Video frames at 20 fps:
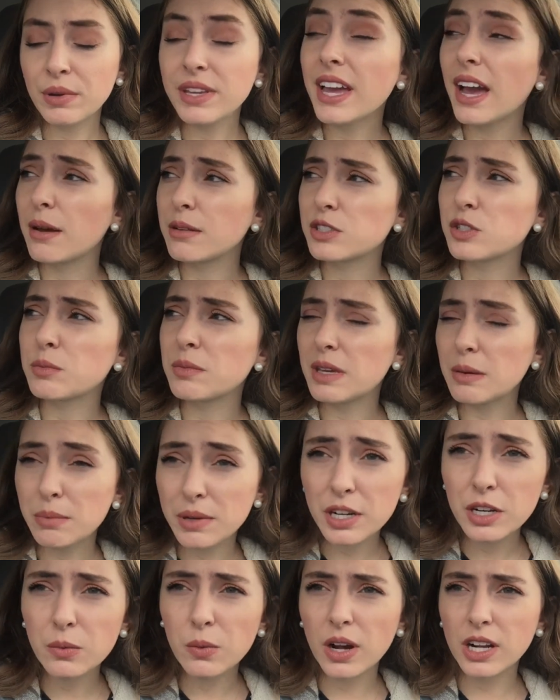yeah, so me and
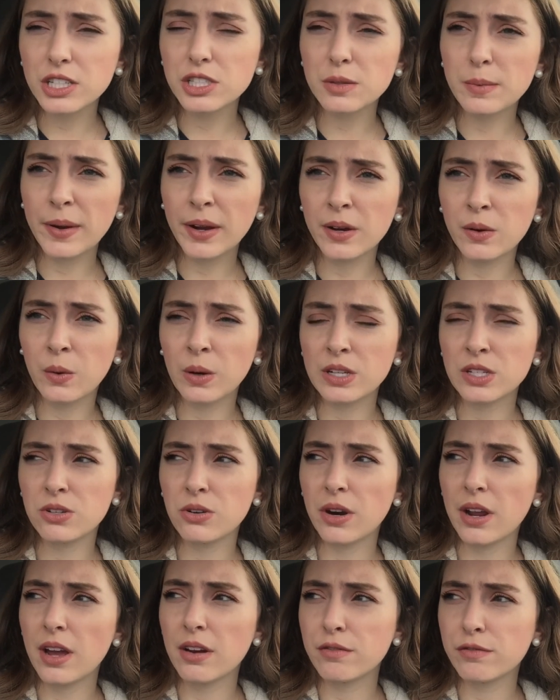Peter watched American Horror
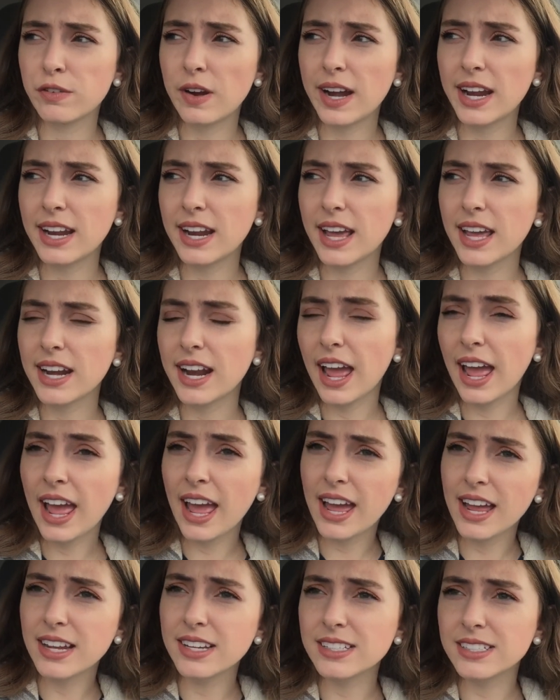Story on Friday night,
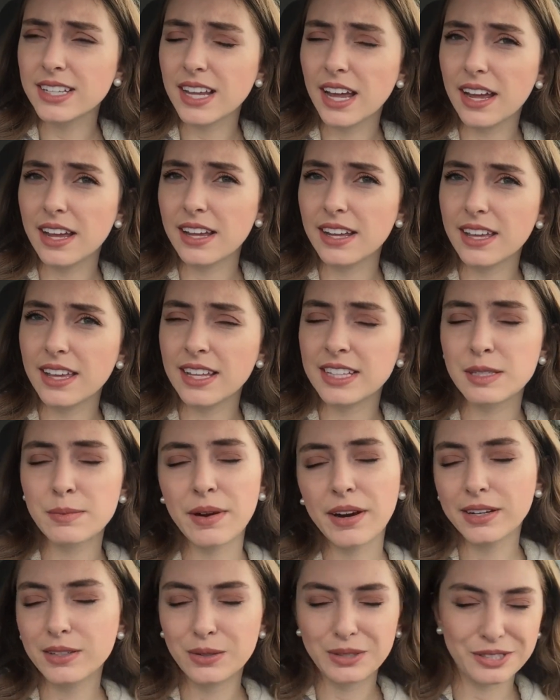and it's
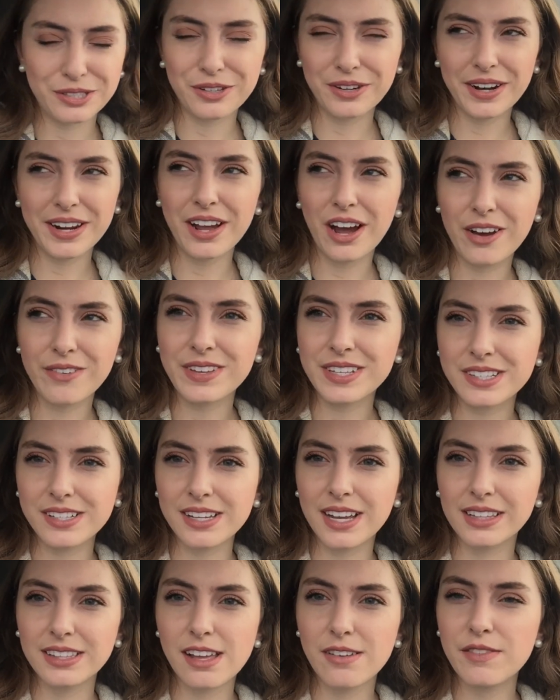American Horror Story,
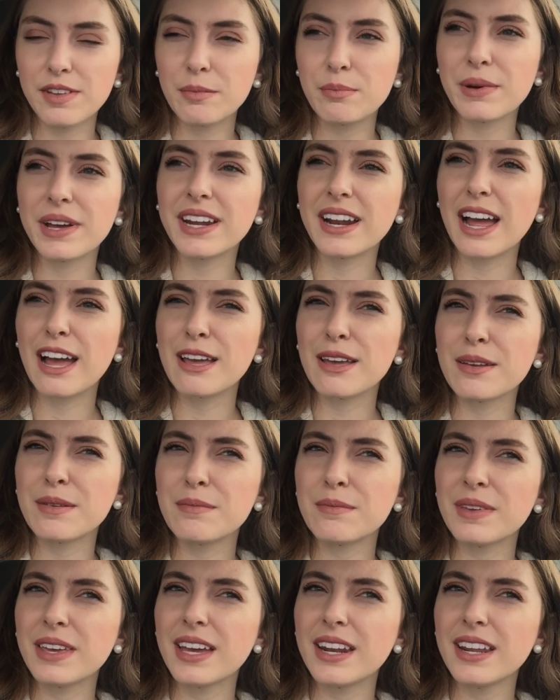obviously I love it, but
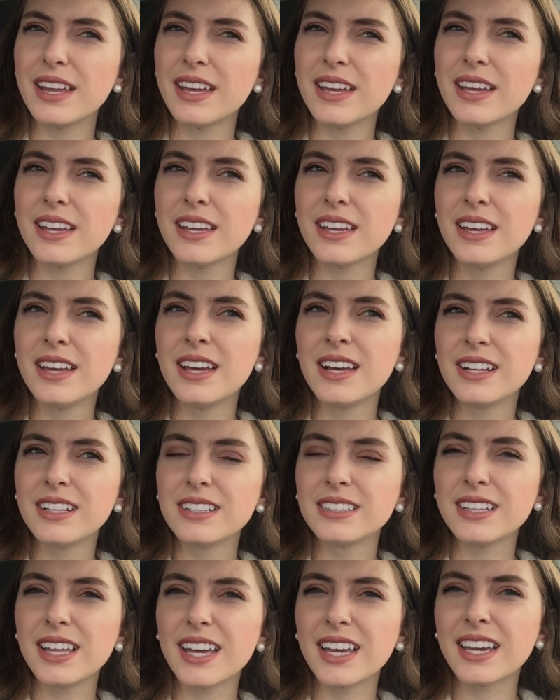I'm getting,
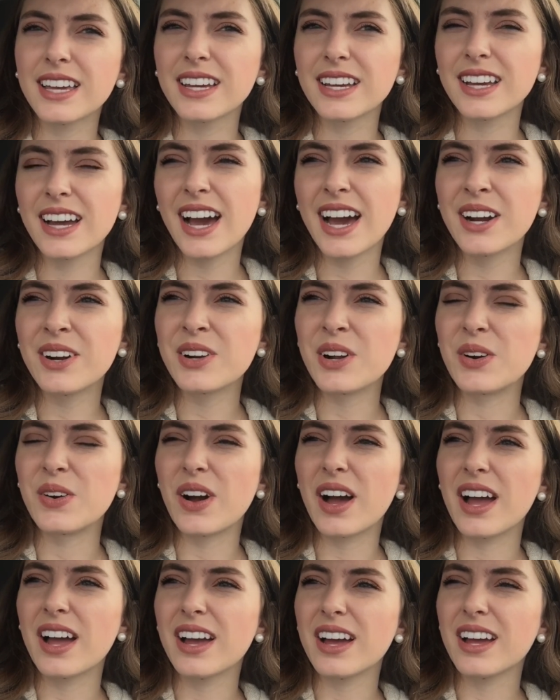like, I don't
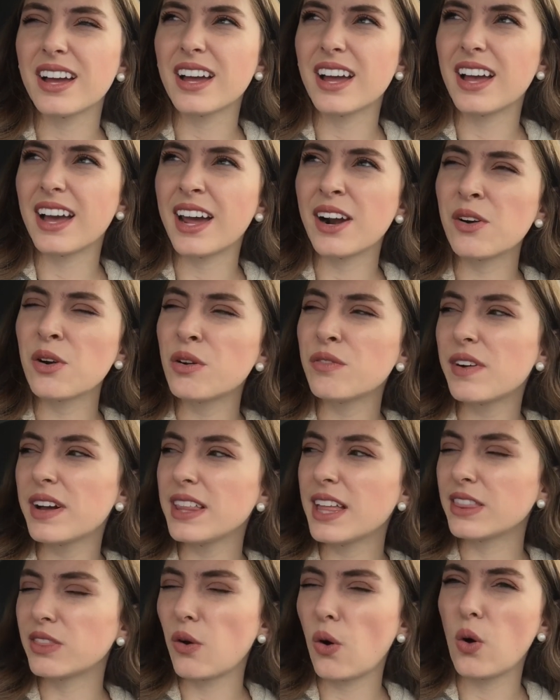know if I
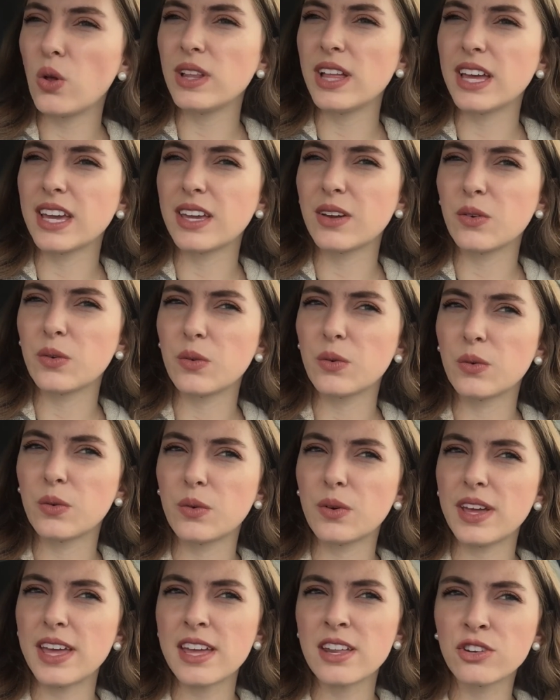like the whole, like,
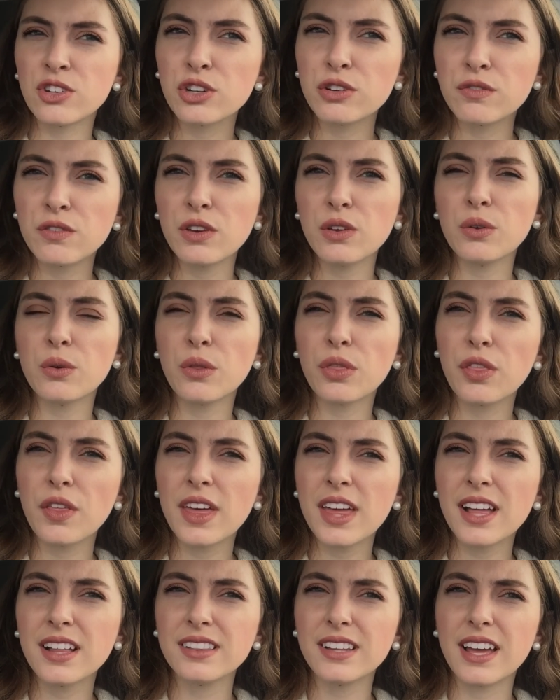interview
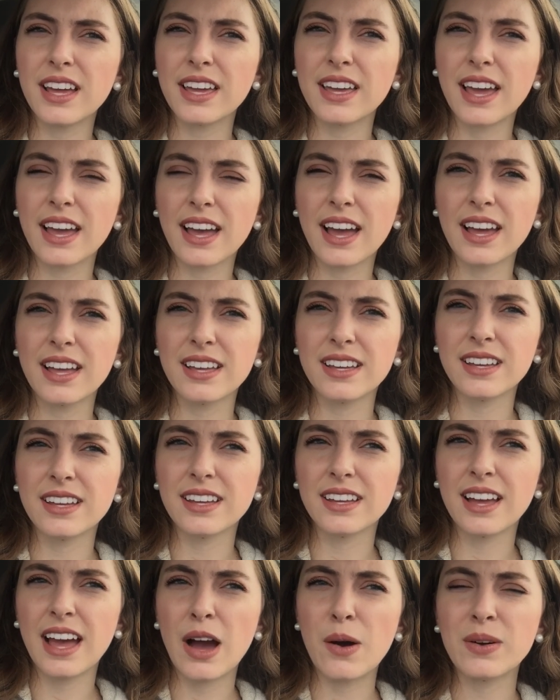thing, like,
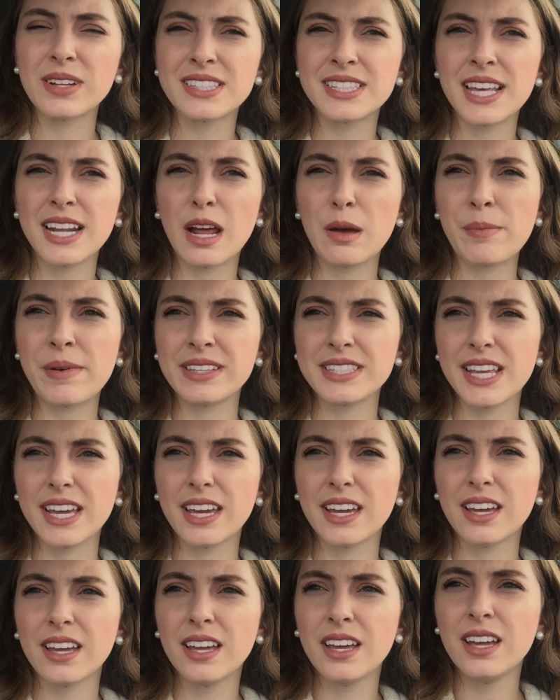how it's set up as,
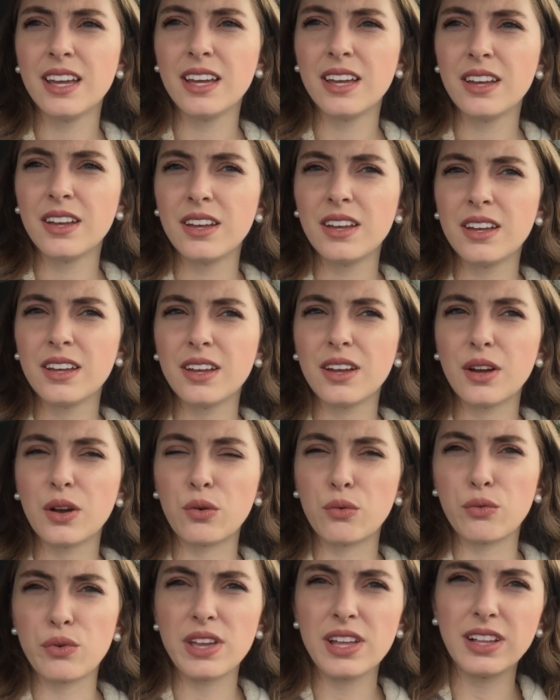like,
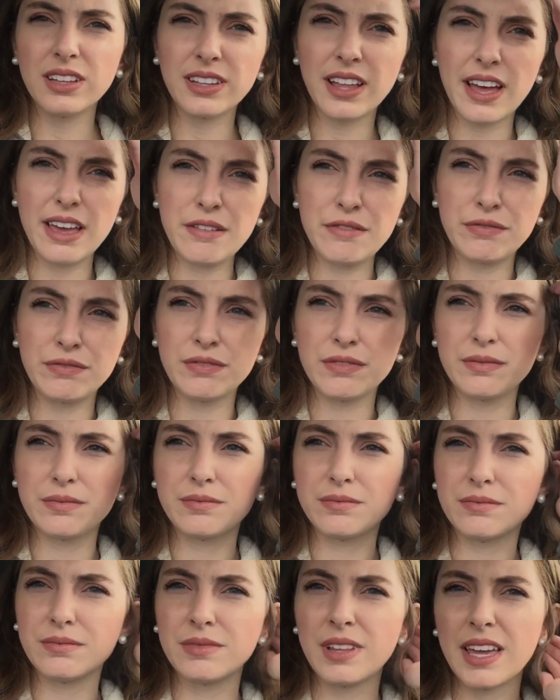a real-life,
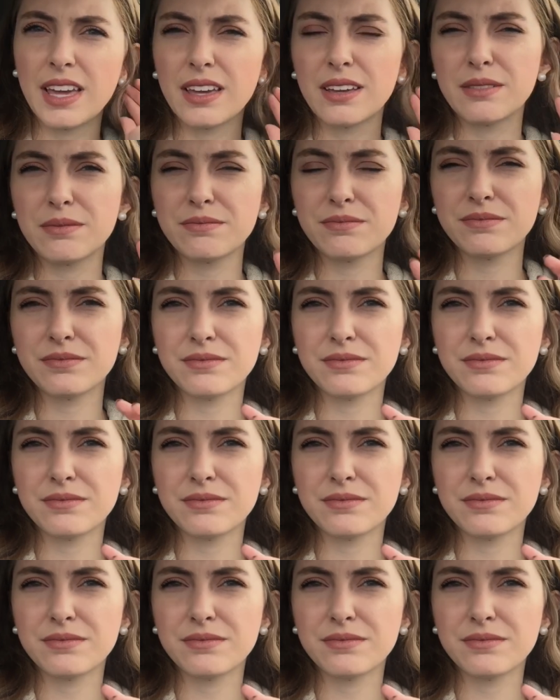like,